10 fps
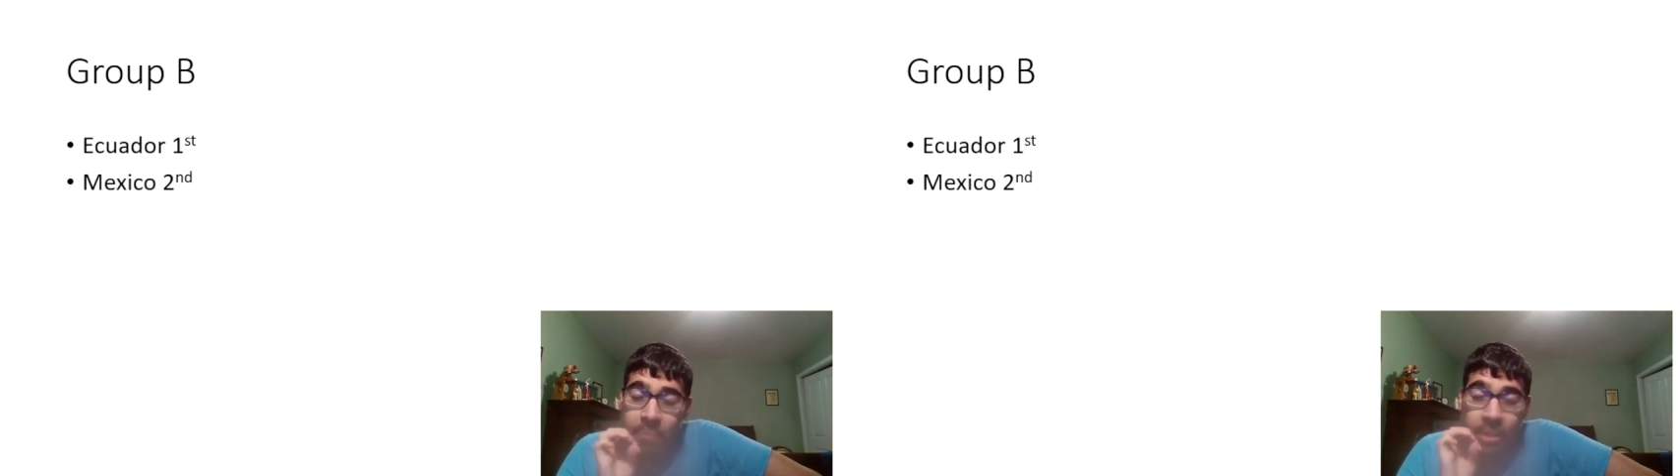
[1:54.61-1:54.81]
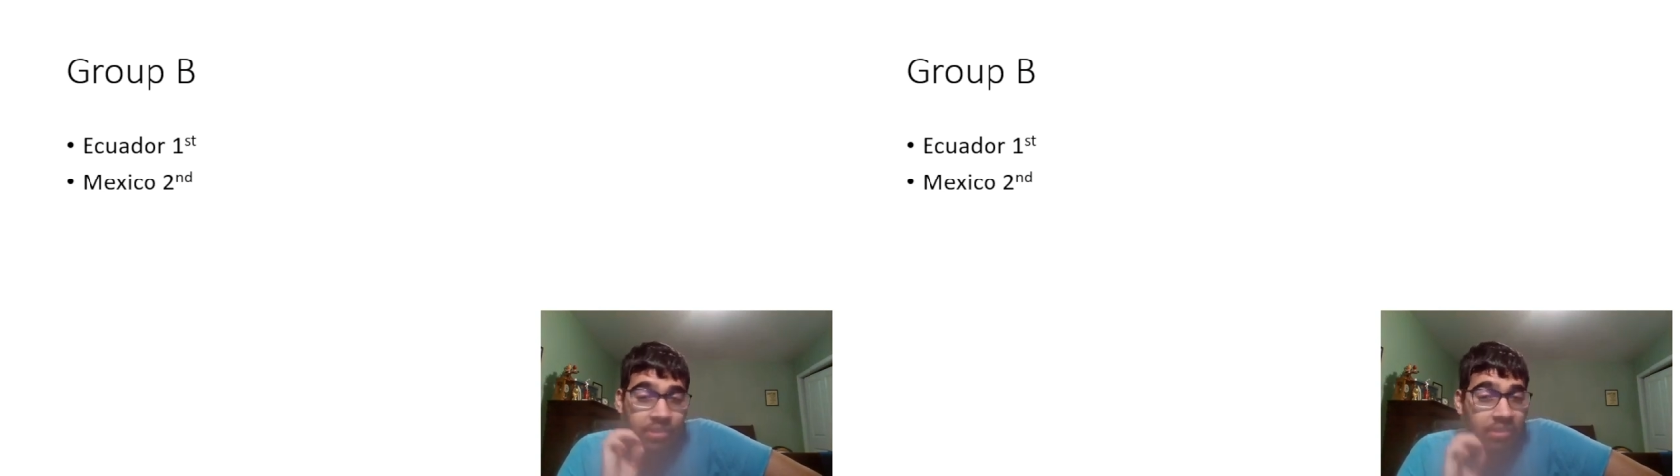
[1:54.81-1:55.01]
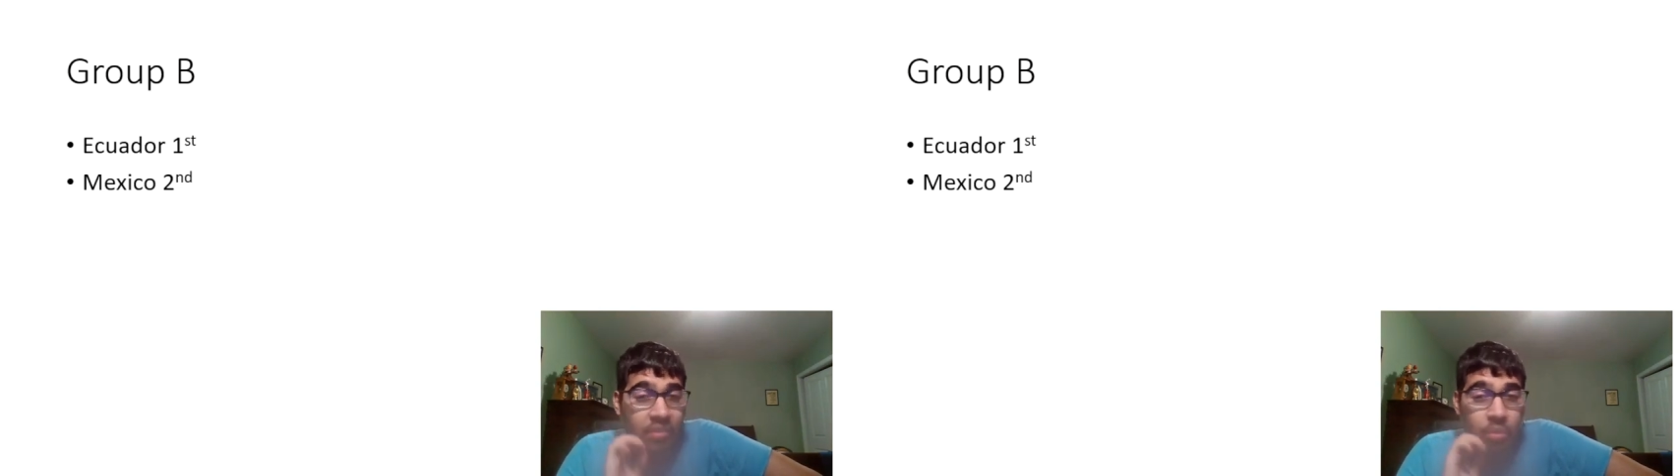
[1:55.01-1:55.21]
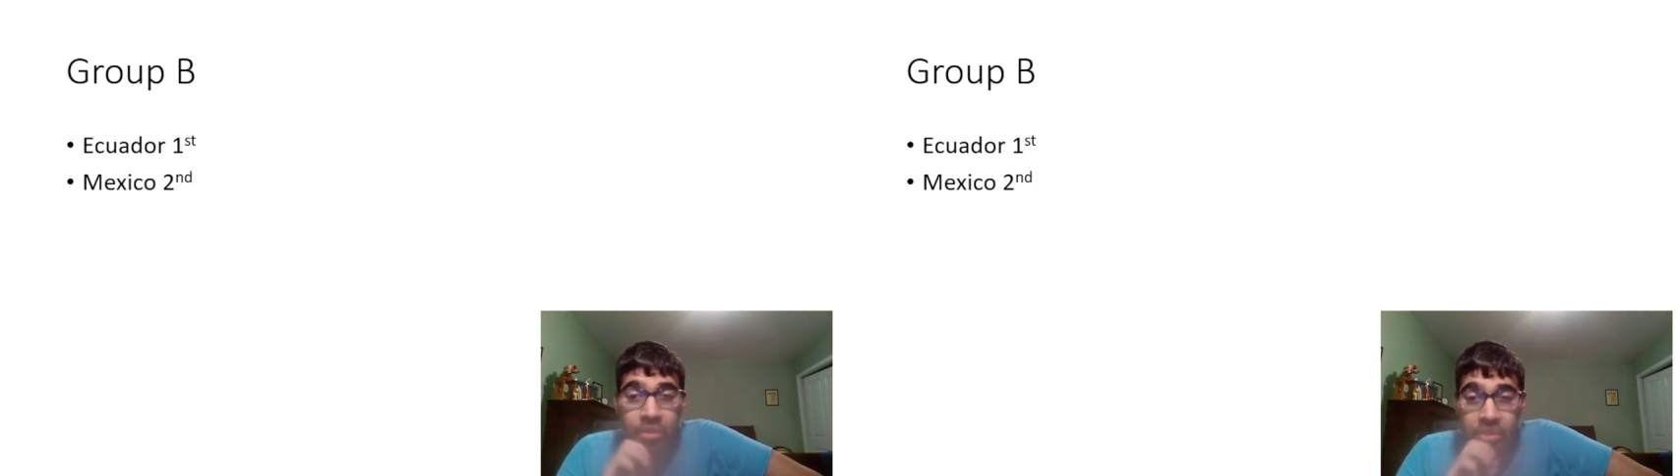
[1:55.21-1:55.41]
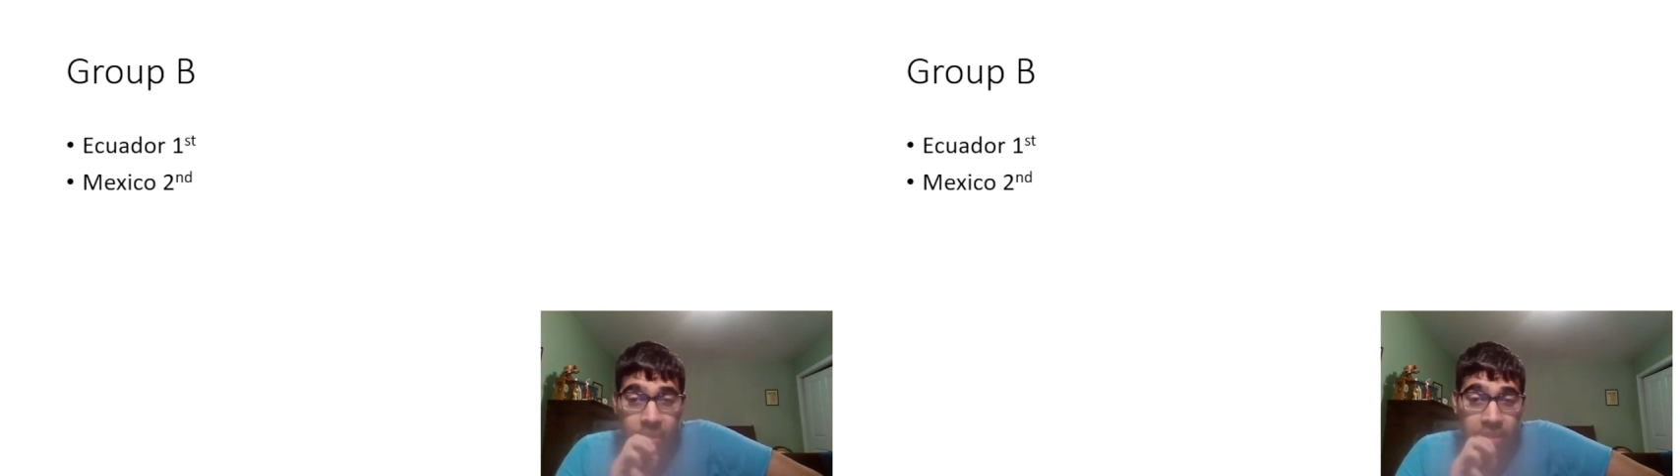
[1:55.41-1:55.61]
Mexico have a really
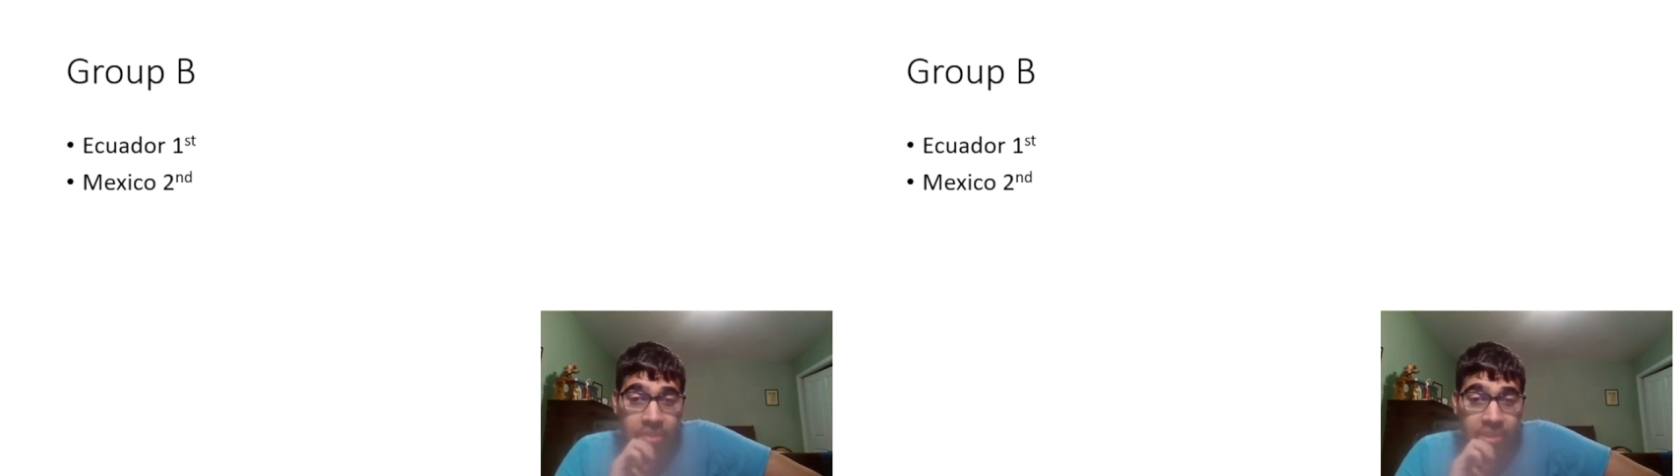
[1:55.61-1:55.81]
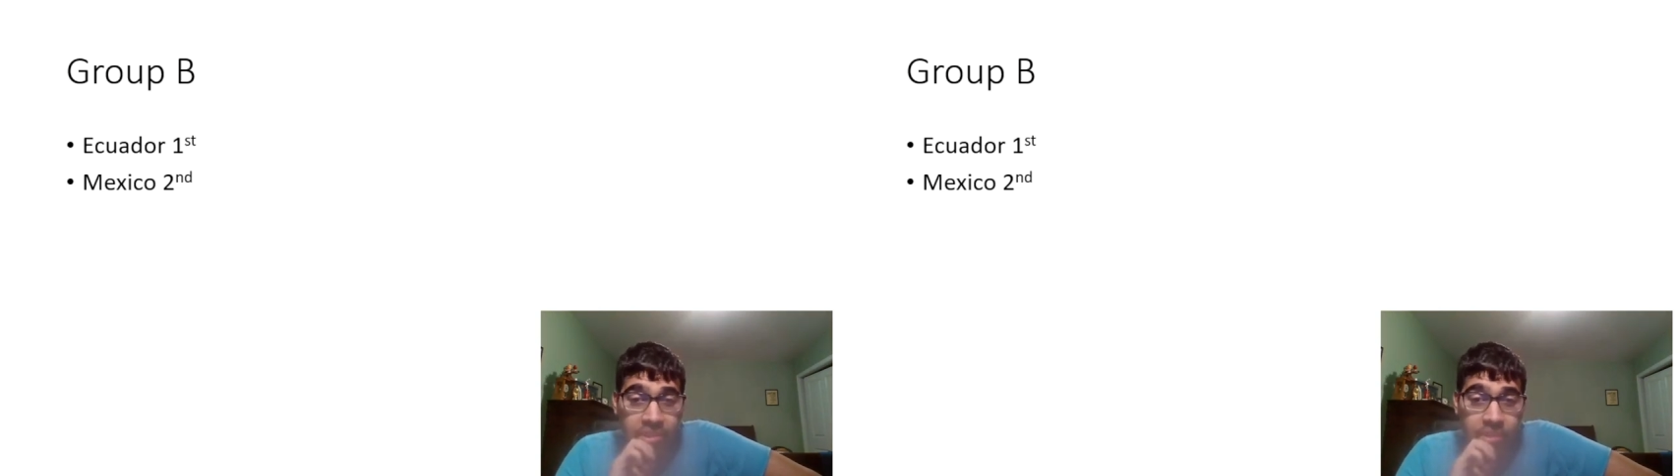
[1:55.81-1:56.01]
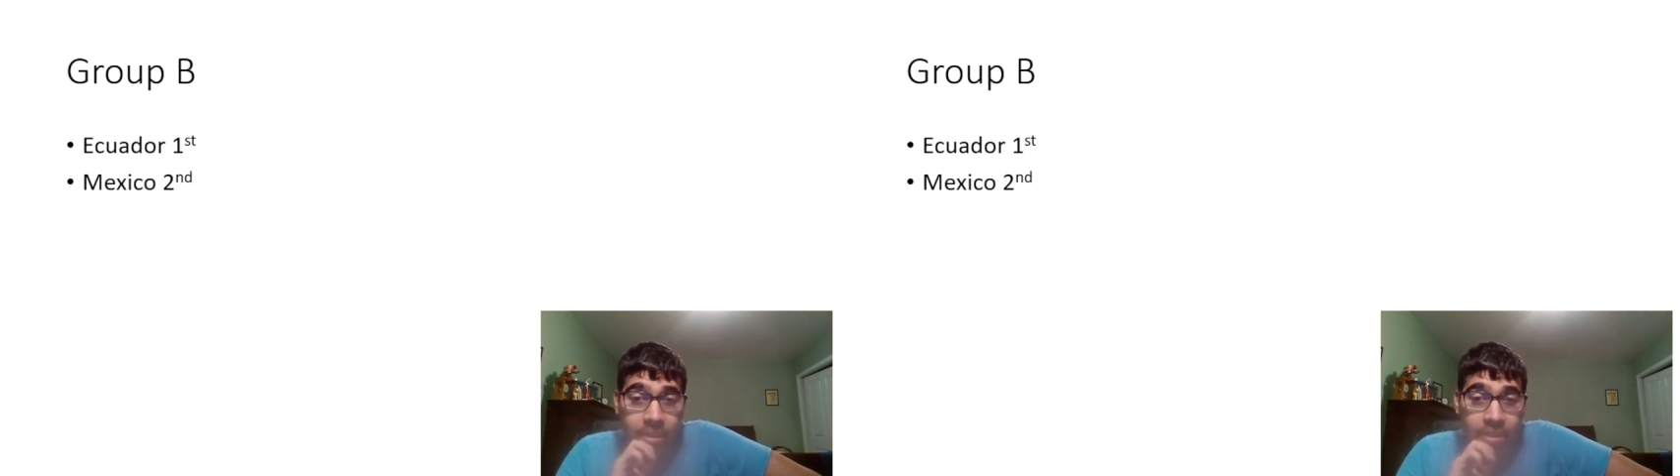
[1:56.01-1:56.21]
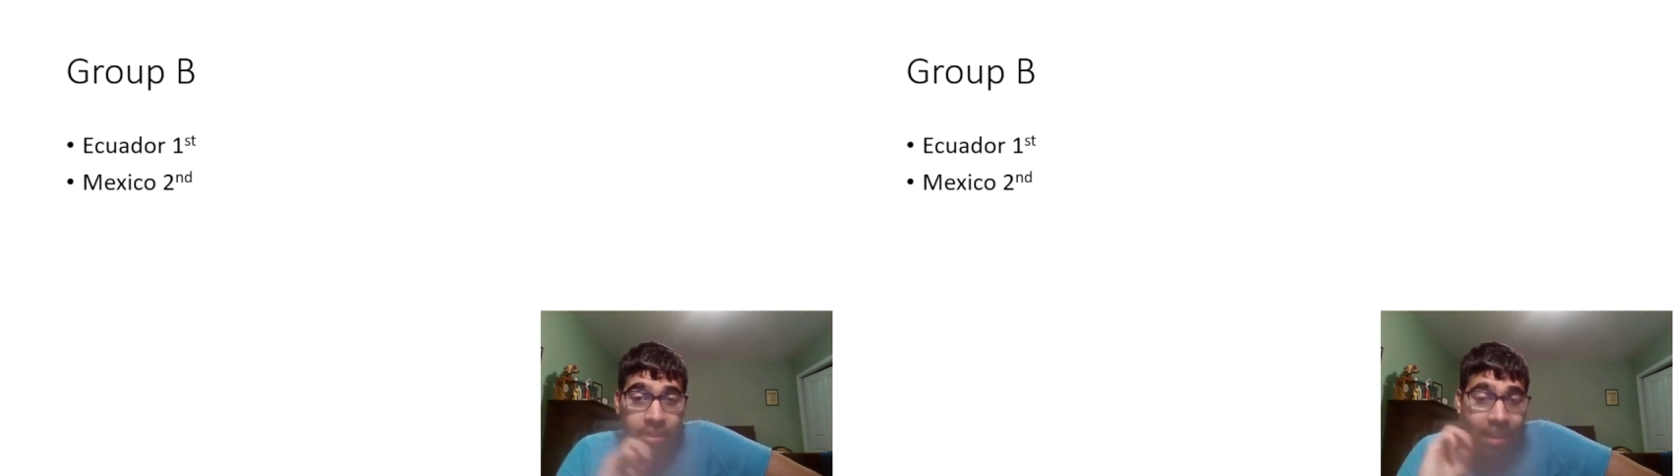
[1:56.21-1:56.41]
good record against Jamaica.